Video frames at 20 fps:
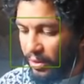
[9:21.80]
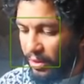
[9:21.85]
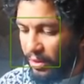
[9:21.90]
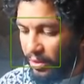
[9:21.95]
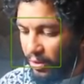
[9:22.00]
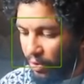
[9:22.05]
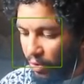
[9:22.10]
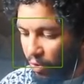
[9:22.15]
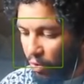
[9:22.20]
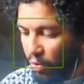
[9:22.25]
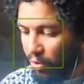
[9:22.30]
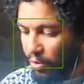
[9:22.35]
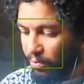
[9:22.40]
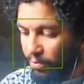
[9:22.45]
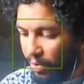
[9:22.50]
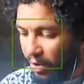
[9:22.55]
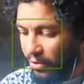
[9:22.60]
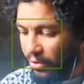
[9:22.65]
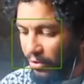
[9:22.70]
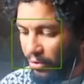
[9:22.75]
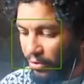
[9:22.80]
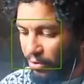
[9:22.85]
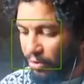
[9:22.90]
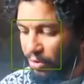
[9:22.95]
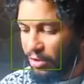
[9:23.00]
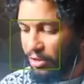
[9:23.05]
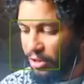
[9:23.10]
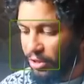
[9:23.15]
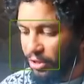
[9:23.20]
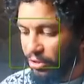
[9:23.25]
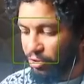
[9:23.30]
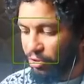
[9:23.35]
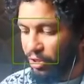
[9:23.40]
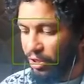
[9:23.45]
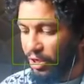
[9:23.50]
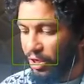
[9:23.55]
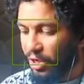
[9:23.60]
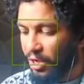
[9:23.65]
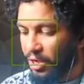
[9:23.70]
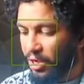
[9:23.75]
nor mother, nor
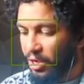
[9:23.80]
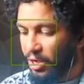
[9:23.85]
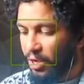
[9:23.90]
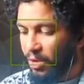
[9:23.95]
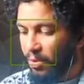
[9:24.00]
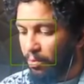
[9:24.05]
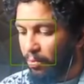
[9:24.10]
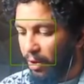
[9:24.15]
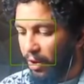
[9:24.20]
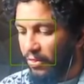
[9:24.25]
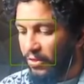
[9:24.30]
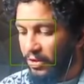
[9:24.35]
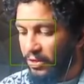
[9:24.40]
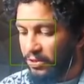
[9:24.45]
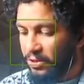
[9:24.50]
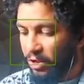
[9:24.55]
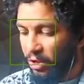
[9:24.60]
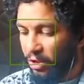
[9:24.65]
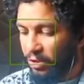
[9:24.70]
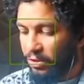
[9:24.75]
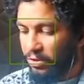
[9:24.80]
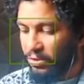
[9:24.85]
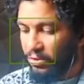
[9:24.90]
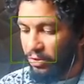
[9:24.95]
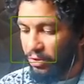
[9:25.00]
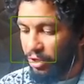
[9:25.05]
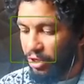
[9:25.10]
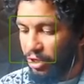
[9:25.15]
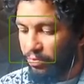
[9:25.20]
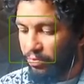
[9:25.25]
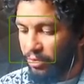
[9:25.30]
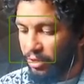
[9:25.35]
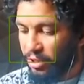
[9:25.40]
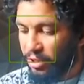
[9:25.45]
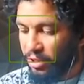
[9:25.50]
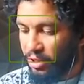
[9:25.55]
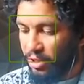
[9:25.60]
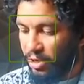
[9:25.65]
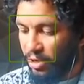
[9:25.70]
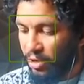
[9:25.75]
country. By this also ye
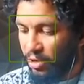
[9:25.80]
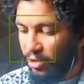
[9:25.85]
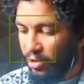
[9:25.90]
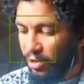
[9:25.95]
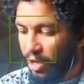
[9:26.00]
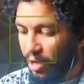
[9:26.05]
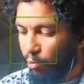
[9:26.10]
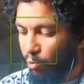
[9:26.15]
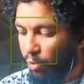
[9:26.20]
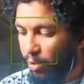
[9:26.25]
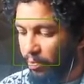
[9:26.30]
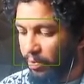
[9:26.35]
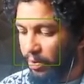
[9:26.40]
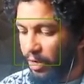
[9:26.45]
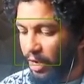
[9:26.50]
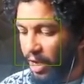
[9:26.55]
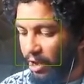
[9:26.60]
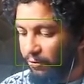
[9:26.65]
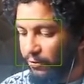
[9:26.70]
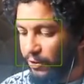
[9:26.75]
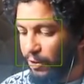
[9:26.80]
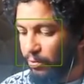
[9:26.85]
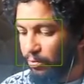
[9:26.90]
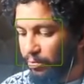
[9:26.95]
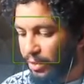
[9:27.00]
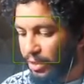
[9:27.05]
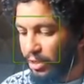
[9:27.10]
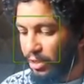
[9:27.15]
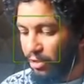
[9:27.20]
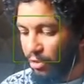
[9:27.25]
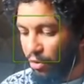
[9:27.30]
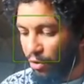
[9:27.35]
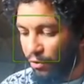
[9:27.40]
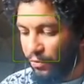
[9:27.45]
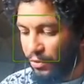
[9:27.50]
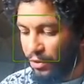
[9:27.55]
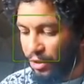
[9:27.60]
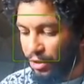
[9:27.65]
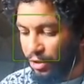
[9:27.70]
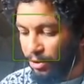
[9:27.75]
must know that women have dominion
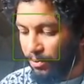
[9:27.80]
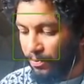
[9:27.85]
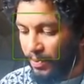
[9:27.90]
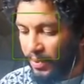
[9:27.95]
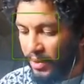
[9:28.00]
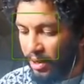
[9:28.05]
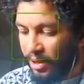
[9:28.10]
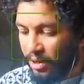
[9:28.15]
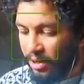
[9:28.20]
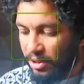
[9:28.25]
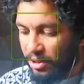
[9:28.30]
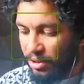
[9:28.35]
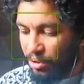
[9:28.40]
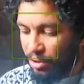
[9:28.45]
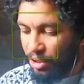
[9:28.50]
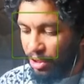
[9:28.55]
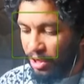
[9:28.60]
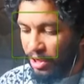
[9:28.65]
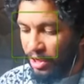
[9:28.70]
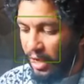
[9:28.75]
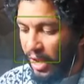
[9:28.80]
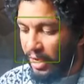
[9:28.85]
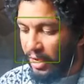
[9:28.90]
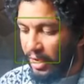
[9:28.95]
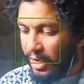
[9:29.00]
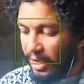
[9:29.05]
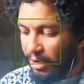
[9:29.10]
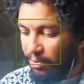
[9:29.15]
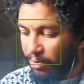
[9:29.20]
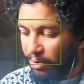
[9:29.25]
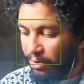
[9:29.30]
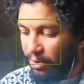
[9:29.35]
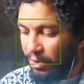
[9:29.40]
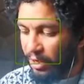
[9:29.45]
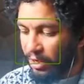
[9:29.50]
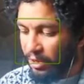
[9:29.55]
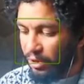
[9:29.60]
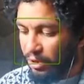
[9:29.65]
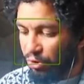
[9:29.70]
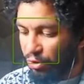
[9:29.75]
over you. Do ye not labor,
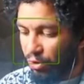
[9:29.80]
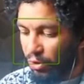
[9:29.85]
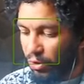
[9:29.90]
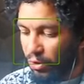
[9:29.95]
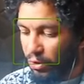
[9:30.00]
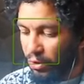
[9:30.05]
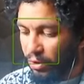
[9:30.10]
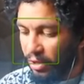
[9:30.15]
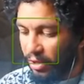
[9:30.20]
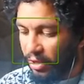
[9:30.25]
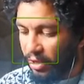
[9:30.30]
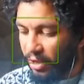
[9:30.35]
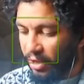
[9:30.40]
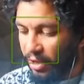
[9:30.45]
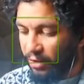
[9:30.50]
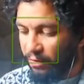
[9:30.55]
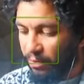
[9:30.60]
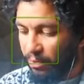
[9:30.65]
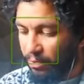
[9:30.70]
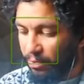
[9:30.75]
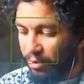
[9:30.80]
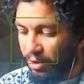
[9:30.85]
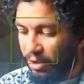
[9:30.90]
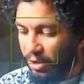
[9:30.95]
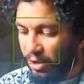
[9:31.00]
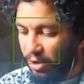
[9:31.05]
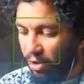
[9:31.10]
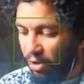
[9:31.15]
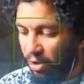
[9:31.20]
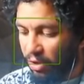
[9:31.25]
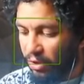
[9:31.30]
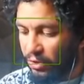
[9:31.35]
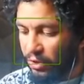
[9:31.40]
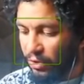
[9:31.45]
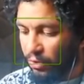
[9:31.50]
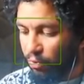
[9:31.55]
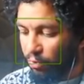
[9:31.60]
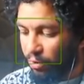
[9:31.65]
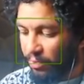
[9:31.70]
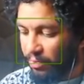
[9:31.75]
and toil, and give, and bring all
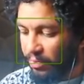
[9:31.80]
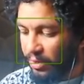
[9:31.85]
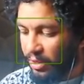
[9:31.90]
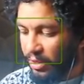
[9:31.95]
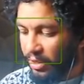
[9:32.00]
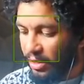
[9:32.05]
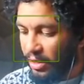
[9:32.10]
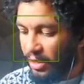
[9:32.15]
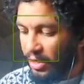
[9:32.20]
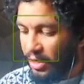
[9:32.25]
to the woman?